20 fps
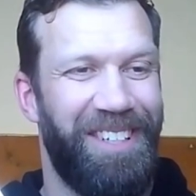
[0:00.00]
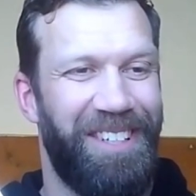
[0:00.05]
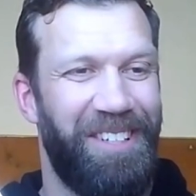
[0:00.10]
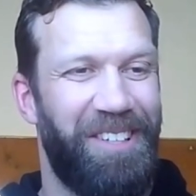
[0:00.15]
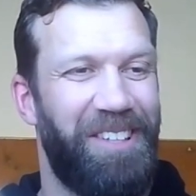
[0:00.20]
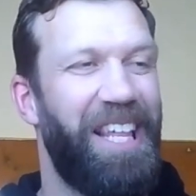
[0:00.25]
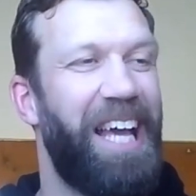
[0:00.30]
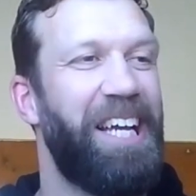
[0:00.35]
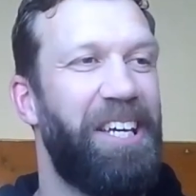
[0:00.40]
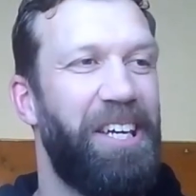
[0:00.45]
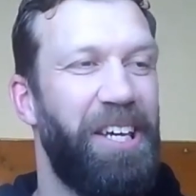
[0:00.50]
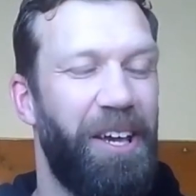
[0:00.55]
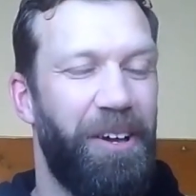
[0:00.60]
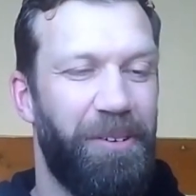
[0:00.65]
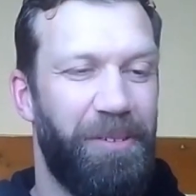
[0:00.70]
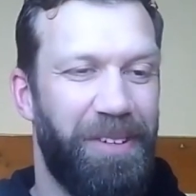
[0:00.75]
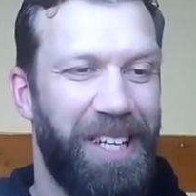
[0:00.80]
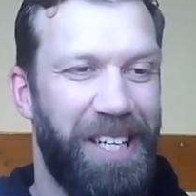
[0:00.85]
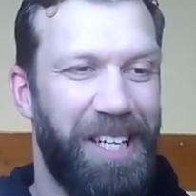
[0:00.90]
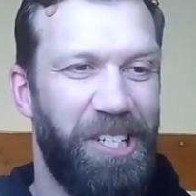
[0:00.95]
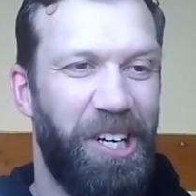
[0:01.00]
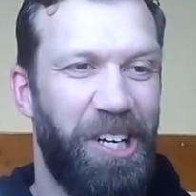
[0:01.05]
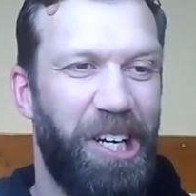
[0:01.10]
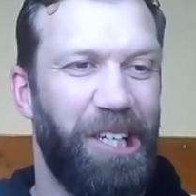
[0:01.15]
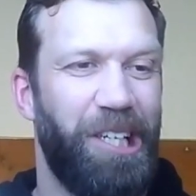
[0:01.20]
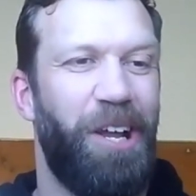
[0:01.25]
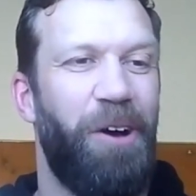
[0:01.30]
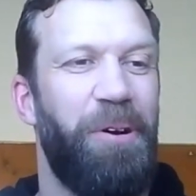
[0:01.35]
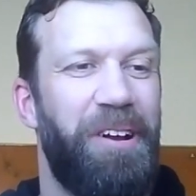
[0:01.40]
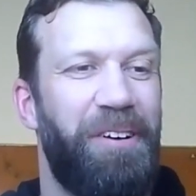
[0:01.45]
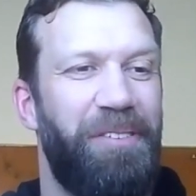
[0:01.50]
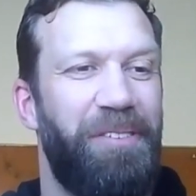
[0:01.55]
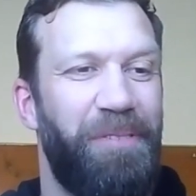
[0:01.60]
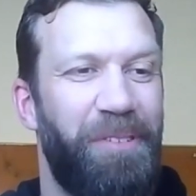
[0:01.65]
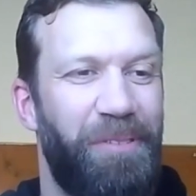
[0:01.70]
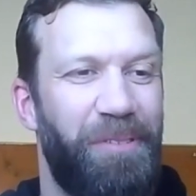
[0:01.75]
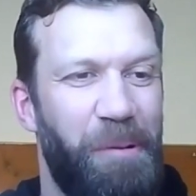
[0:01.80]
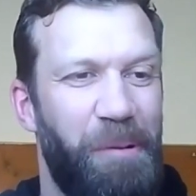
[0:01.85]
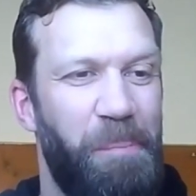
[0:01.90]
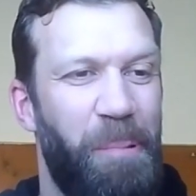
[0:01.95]
Thank you. That's a glowing
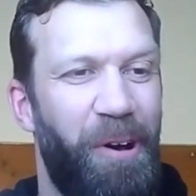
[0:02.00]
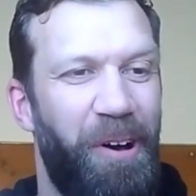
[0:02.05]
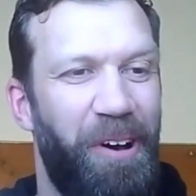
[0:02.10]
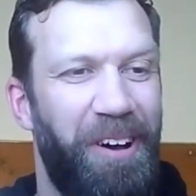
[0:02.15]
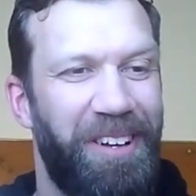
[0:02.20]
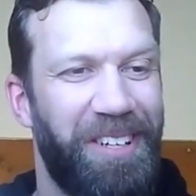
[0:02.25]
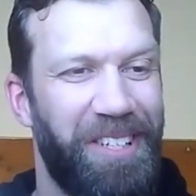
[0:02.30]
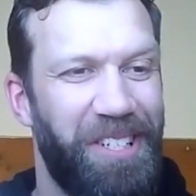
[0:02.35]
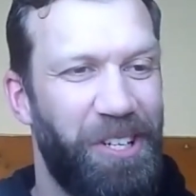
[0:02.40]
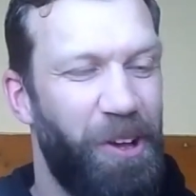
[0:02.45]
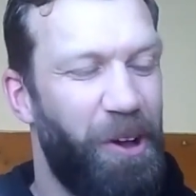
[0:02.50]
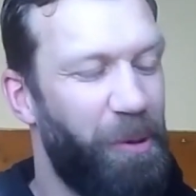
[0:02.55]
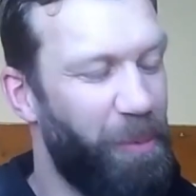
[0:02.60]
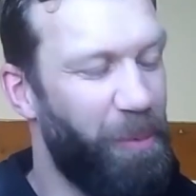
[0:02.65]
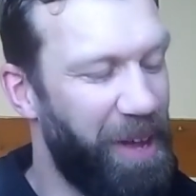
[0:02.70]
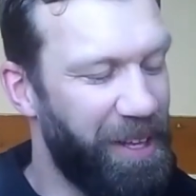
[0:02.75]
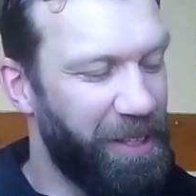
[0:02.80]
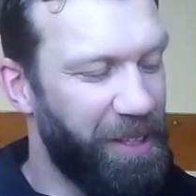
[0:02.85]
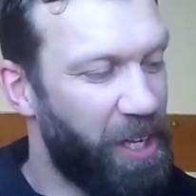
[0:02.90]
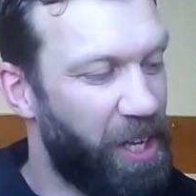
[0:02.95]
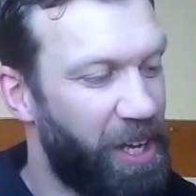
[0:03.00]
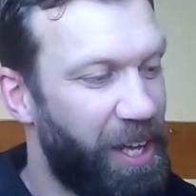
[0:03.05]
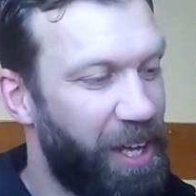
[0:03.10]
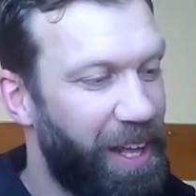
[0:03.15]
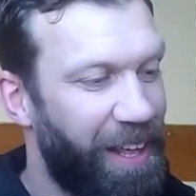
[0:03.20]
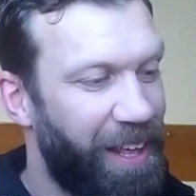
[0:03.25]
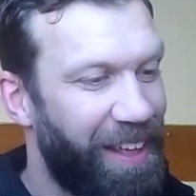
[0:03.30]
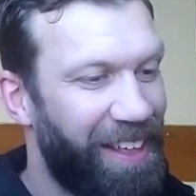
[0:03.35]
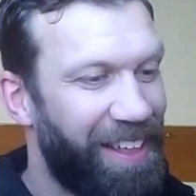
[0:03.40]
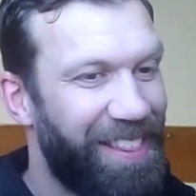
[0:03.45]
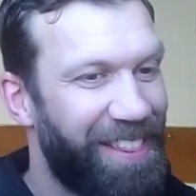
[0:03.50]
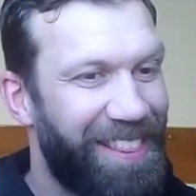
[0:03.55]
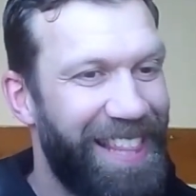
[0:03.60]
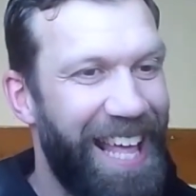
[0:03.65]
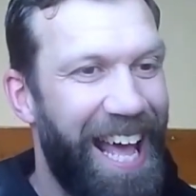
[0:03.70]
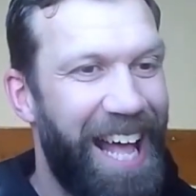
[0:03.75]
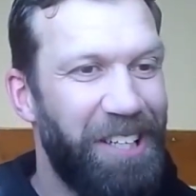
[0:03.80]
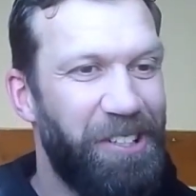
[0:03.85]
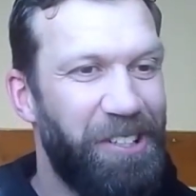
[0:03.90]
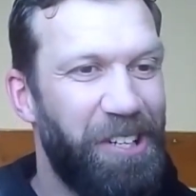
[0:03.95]
report. So, well,
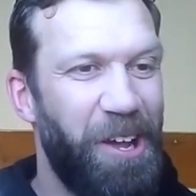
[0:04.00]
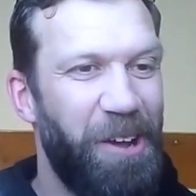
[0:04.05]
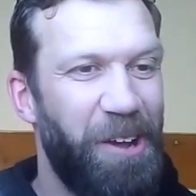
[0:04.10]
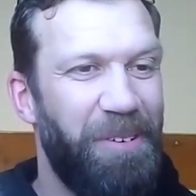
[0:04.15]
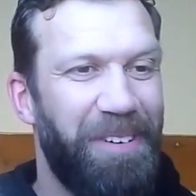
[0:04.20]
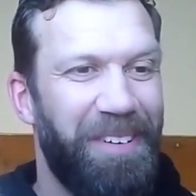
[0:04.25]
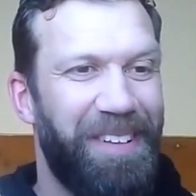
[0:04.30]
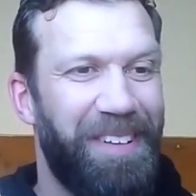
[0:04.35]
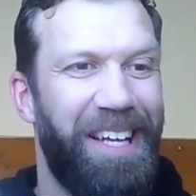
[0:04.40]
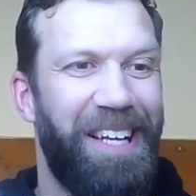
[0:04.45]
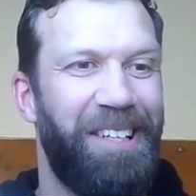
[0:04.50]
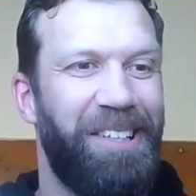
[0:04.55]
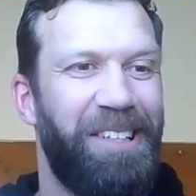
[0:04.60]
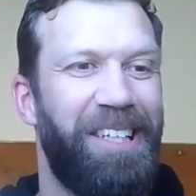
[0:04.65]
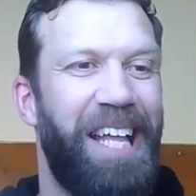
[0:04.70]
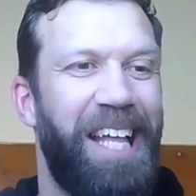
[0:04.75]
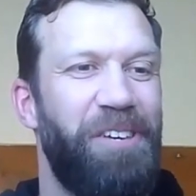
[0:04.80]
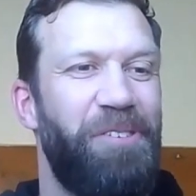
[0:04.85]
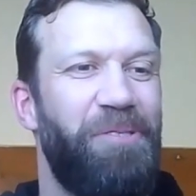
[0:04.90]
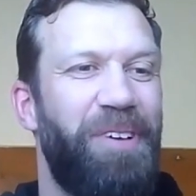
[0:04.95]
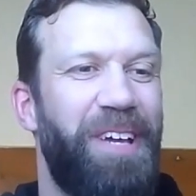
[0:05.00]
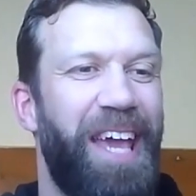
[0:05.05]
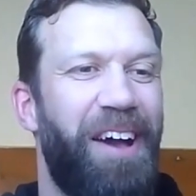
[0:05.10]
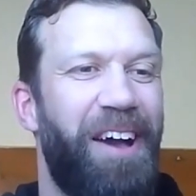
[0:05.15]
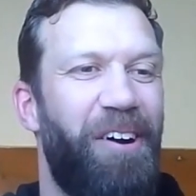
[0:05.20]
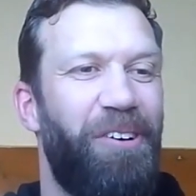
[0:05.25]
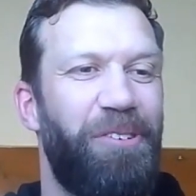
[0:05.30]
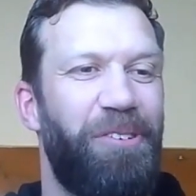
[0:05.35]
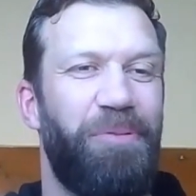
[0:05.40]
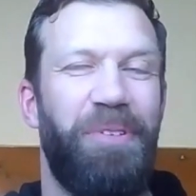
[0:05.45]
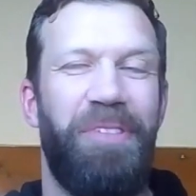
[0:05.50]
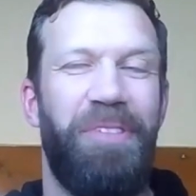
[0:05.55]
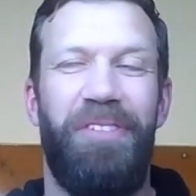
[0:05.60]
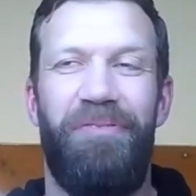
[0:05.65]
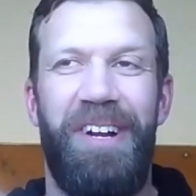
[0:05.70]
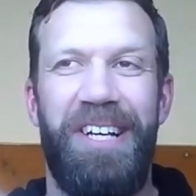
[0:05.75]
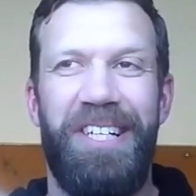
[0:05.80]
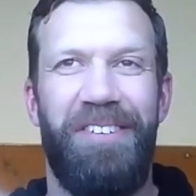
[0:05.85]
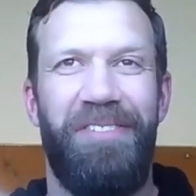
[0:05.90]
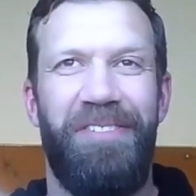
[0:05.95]
that'll do. I'll let you get on with the
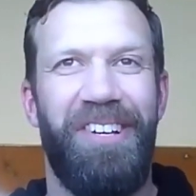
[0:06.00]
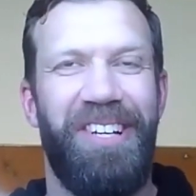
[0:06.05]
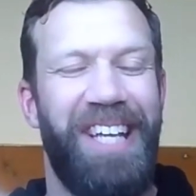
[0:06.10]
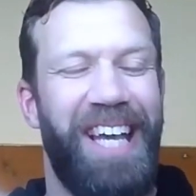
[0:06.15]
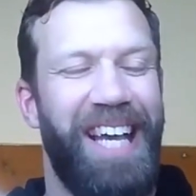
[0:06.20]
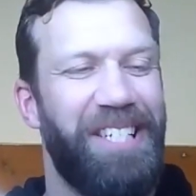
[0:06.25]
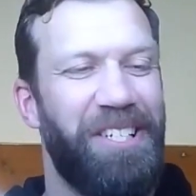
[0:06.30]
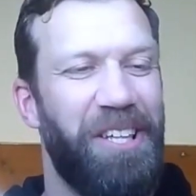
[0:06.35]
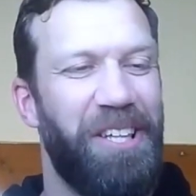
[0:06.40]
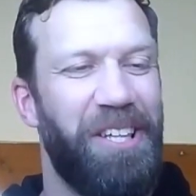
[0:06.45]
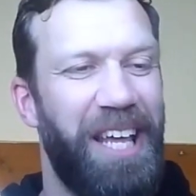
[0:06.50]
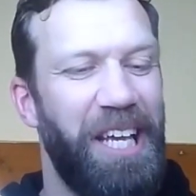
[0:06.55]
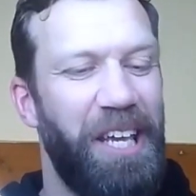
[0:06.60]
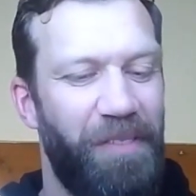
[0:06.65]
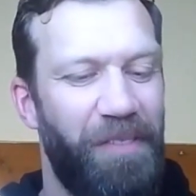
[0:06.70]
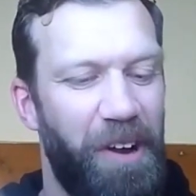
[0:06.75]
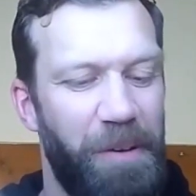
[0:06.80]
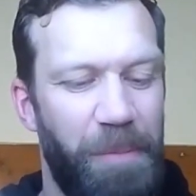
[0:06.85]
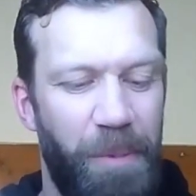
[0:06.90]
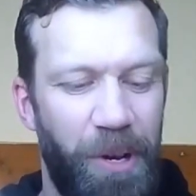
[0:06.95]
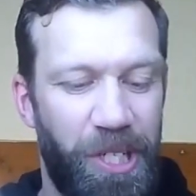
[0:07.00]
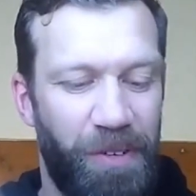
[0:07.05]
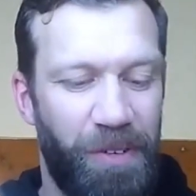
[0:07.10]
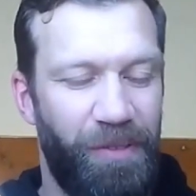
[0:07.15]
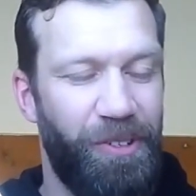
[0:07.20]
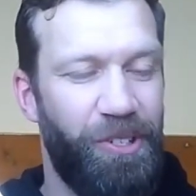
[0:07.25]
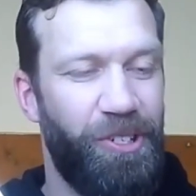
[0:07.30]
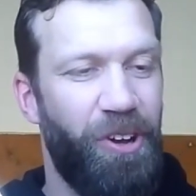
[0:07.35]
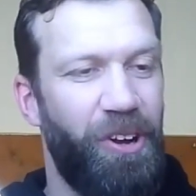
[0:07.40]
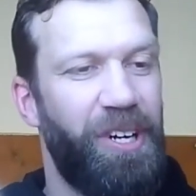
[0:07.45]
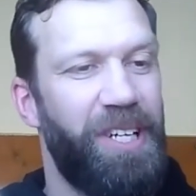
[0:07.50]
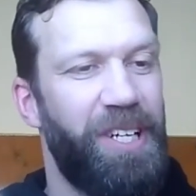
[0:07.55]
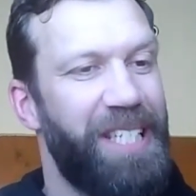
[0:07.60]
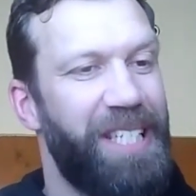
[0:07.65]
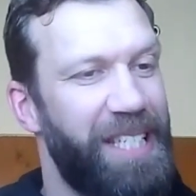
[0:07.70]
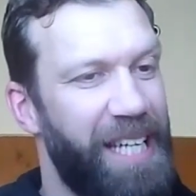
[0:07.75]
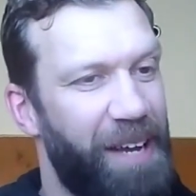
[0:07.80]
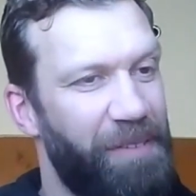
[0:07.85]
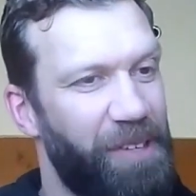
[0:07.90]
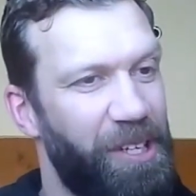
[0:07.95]
rest of your day. So thank you very much for joining us
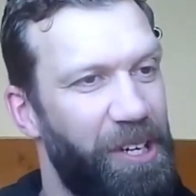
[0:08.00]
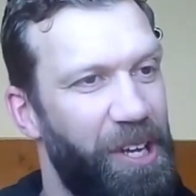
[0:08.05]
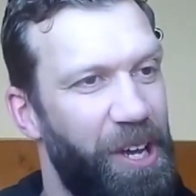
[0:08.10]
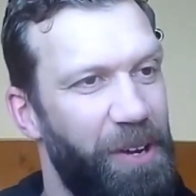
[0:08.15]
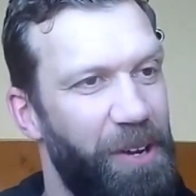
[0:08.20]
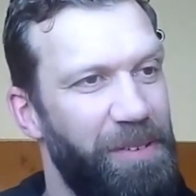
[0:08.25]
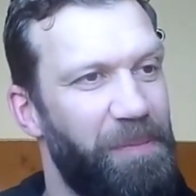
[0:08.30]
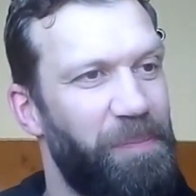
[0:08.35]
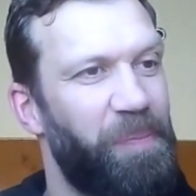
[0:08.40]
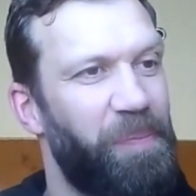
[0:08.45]
this afternoon.